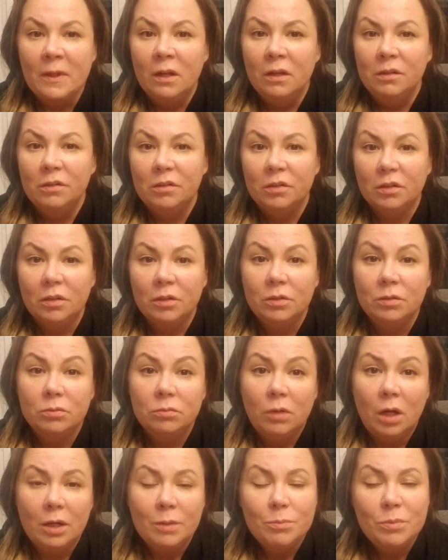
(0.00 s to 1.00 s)
So
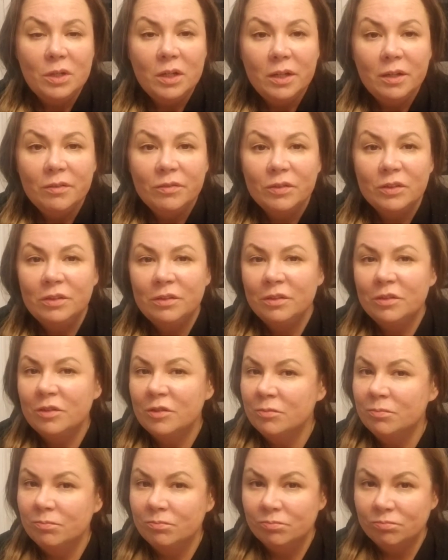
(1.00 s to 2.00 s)
I believe
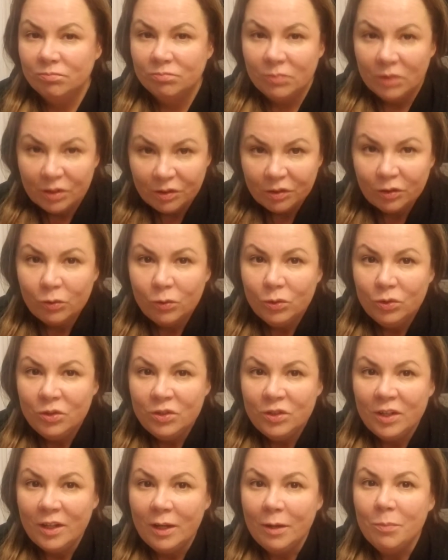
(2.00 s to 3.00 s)
it's a good
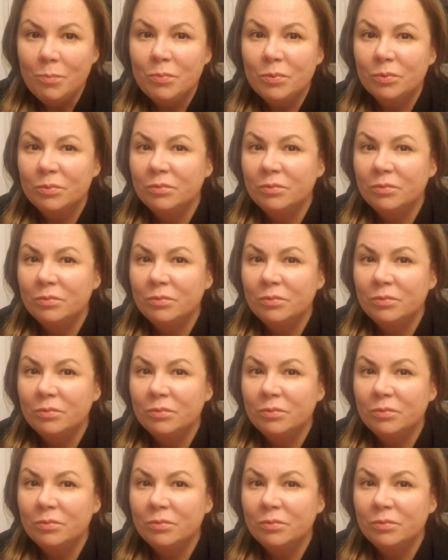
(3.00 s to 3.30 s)
tip.